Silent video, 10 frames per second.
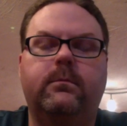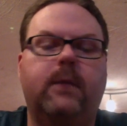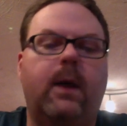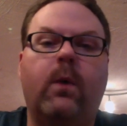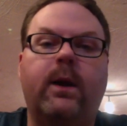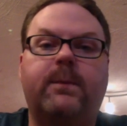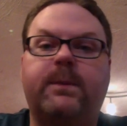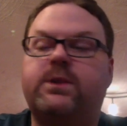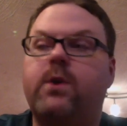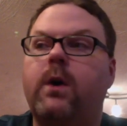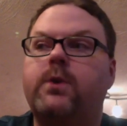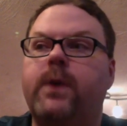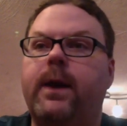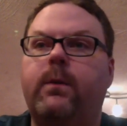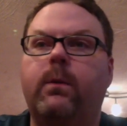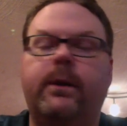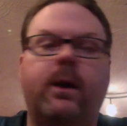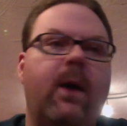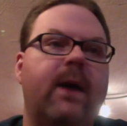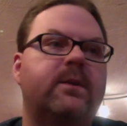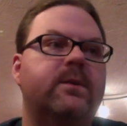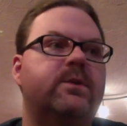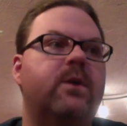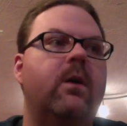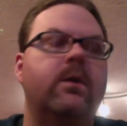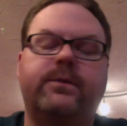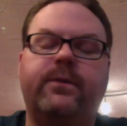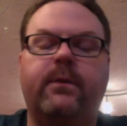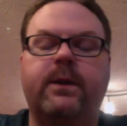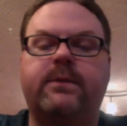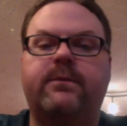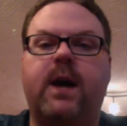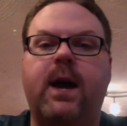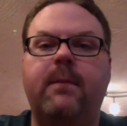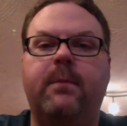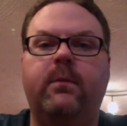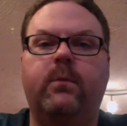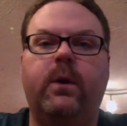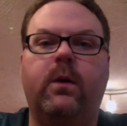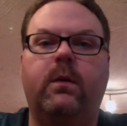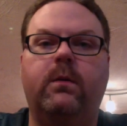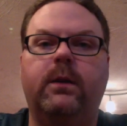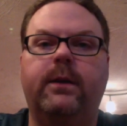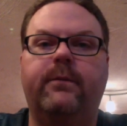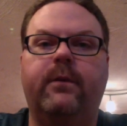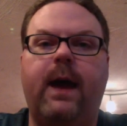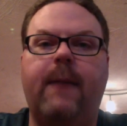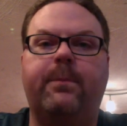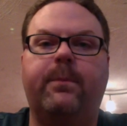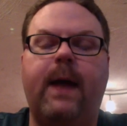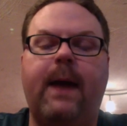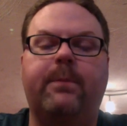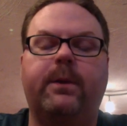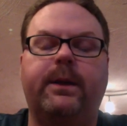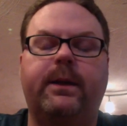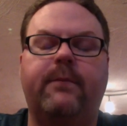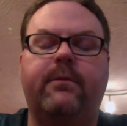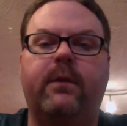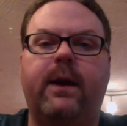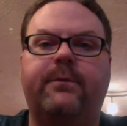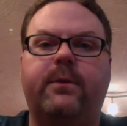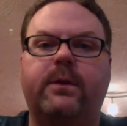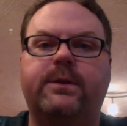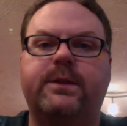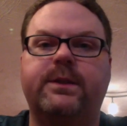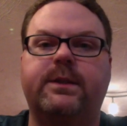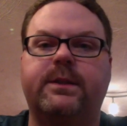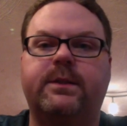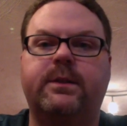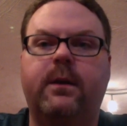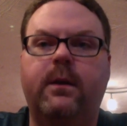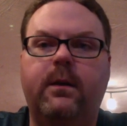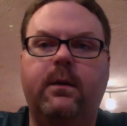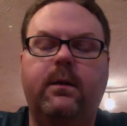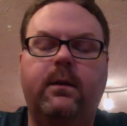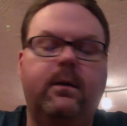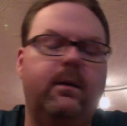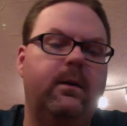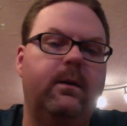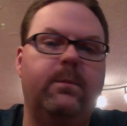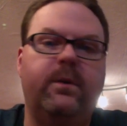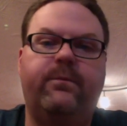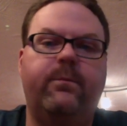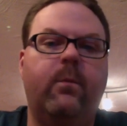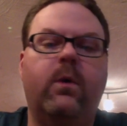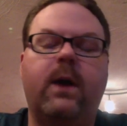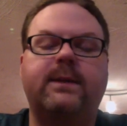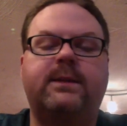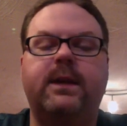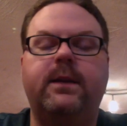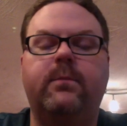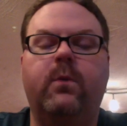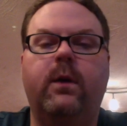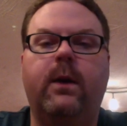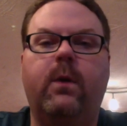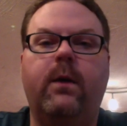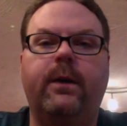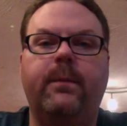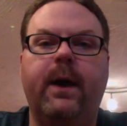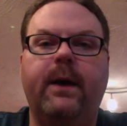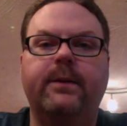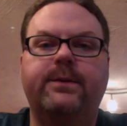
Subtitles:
I want it to be Star Trek, where we go out to the stars for the rest of time and we all live a happily ever after existence. But the more I see, the more I worry about it.